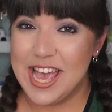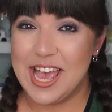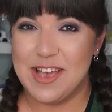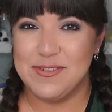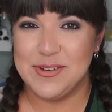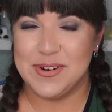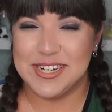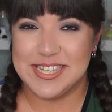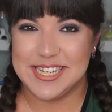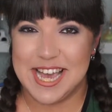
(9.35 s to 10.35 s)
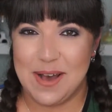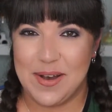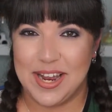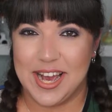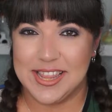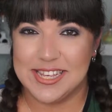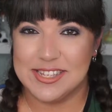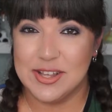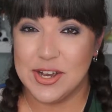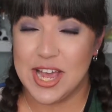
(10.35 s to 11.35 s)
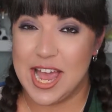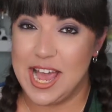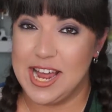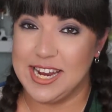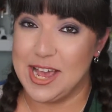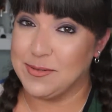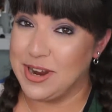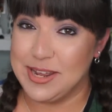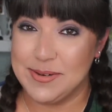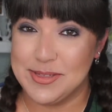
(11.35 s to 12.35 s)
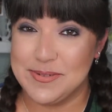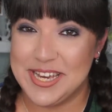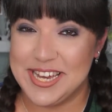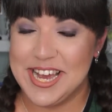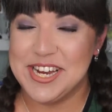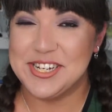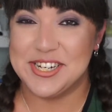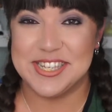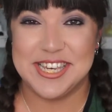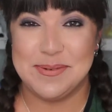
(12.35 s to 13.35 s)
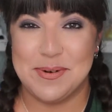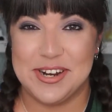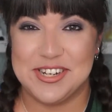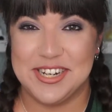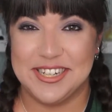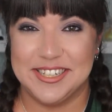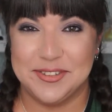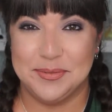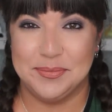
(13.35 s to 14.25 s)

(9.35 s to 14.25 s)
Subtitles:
If you want to see how I got this look and get ready with me, just keep watching.